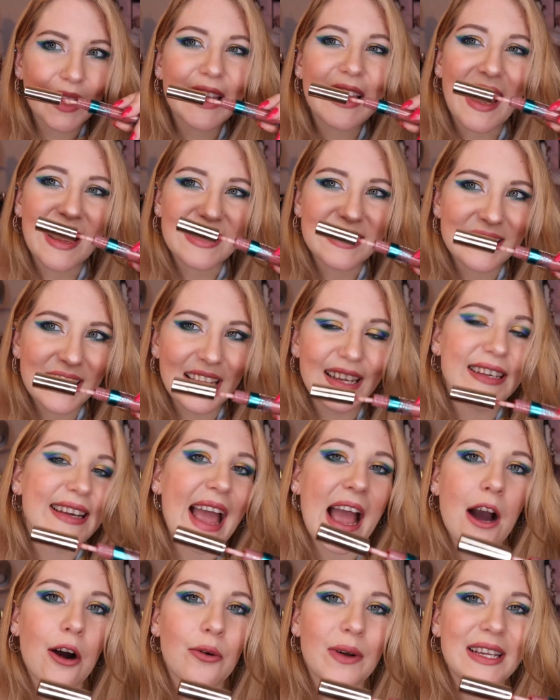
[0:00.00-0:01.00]
Yeah, I'd say
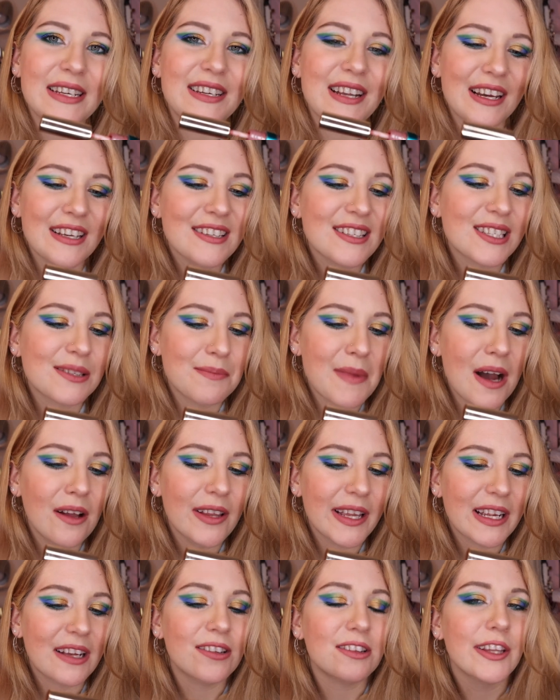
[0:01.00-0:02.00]
now it does
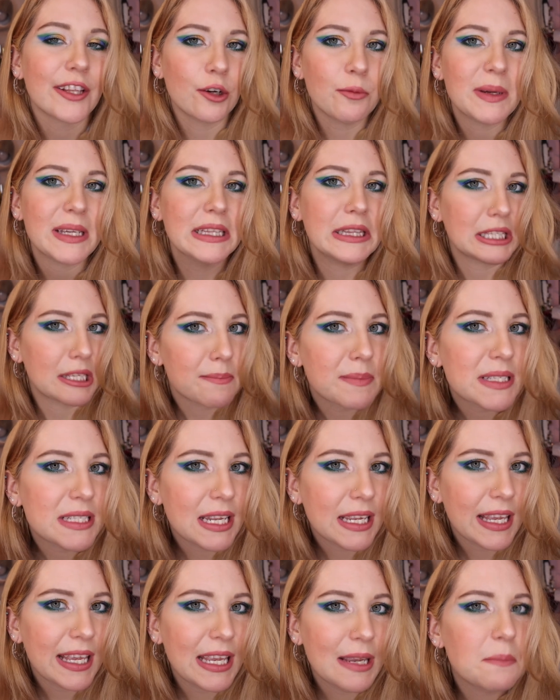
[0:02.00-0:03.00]
smell like a little bit
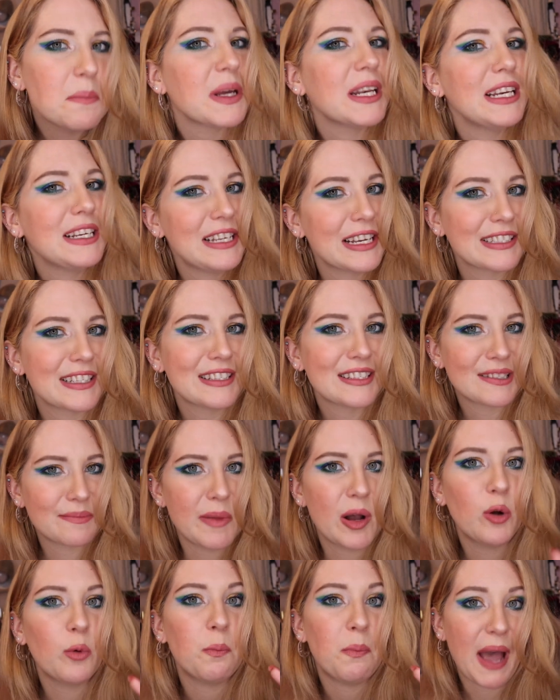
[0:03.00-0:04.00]
lipsticky, but it doesn't
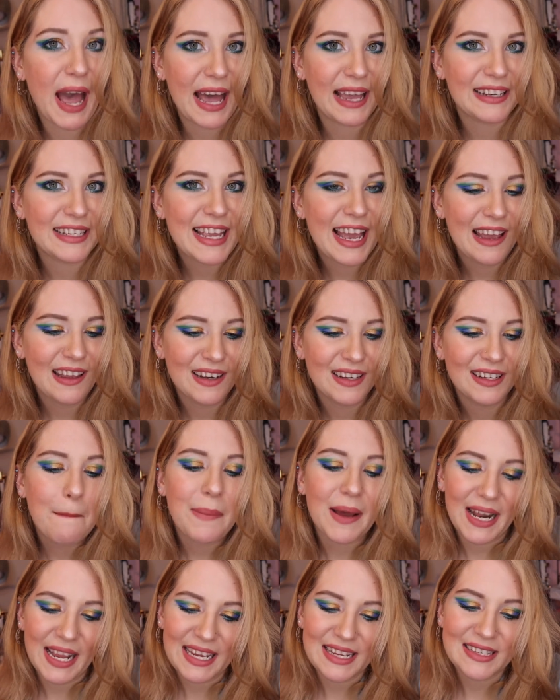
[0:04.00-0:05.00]
smell bad yet.
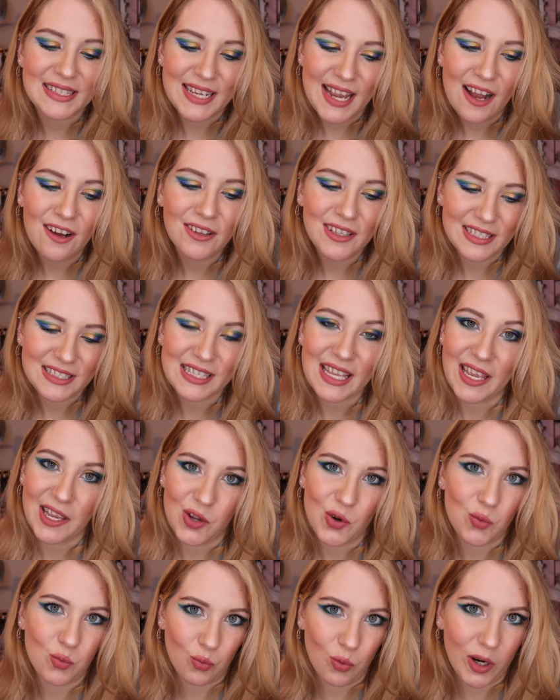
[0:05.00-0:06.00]
But I can tell it's
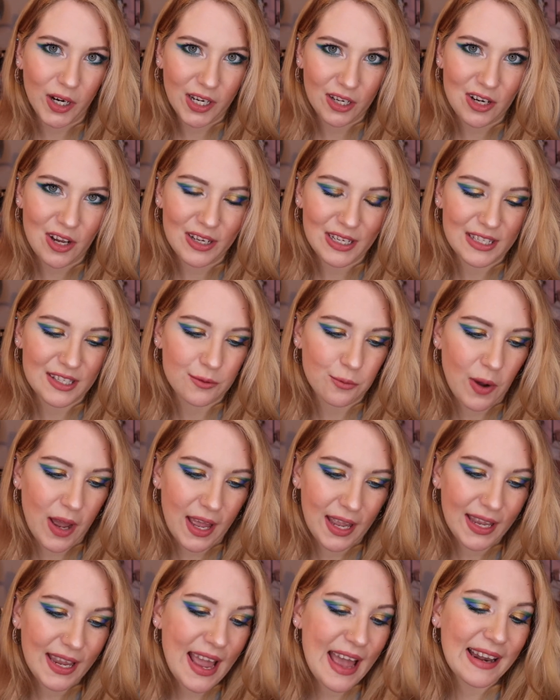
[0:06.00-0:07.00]
like working on its
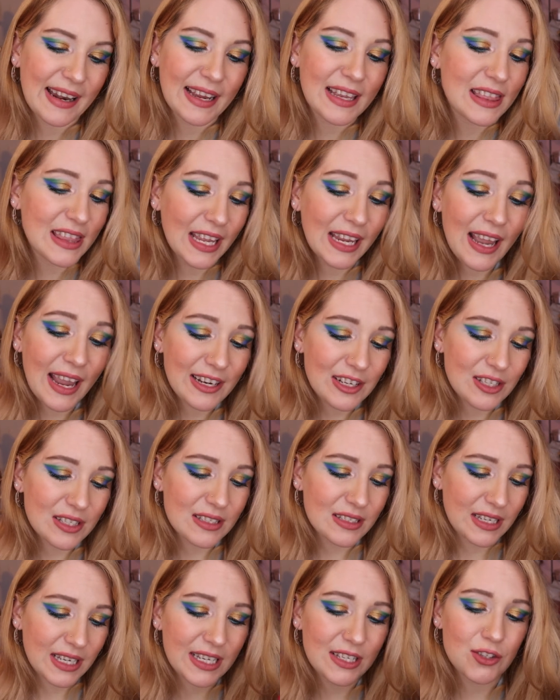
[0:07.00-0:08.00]
way. And I think I
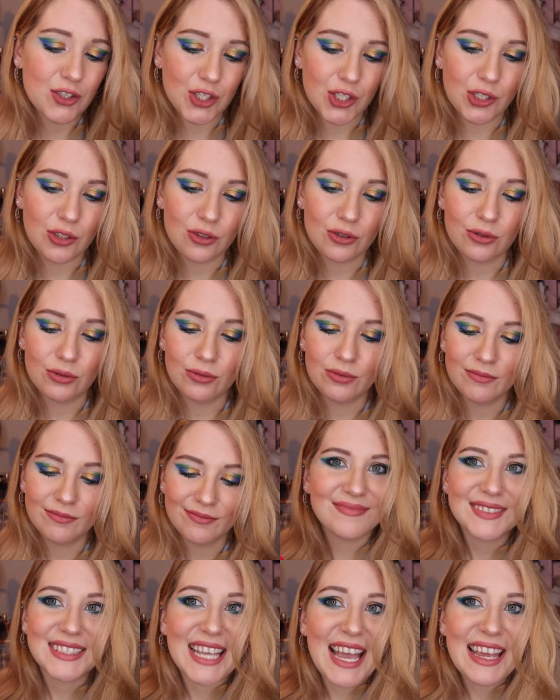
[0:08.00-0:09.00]
just need to
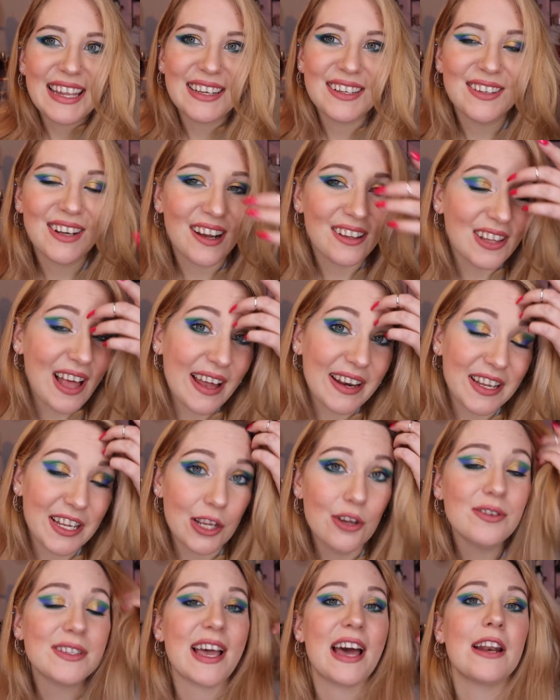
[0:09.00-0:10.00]
get a lot of
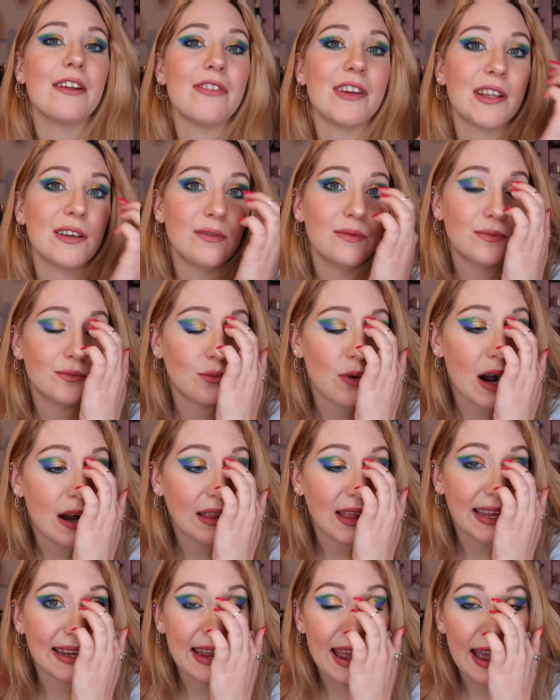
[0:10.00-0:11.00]
use out of it
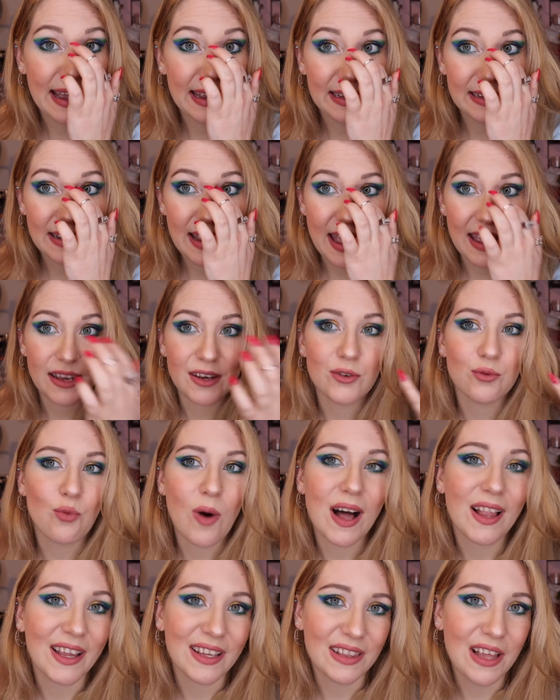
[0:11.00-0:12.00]
while I can and
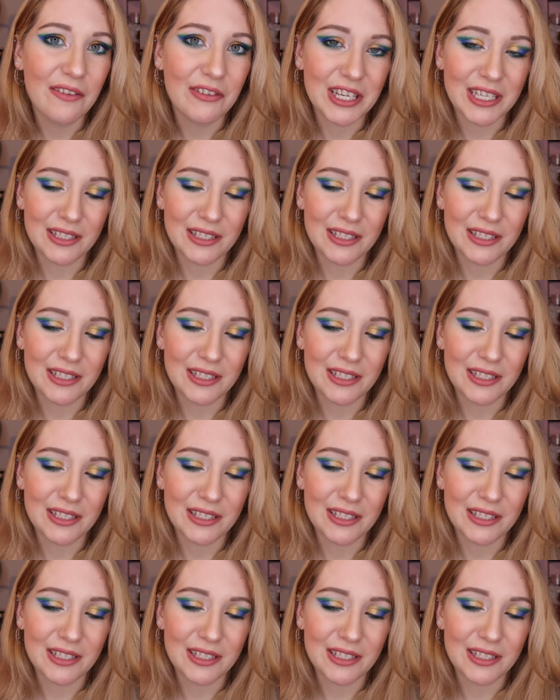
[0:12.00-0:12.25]
while I love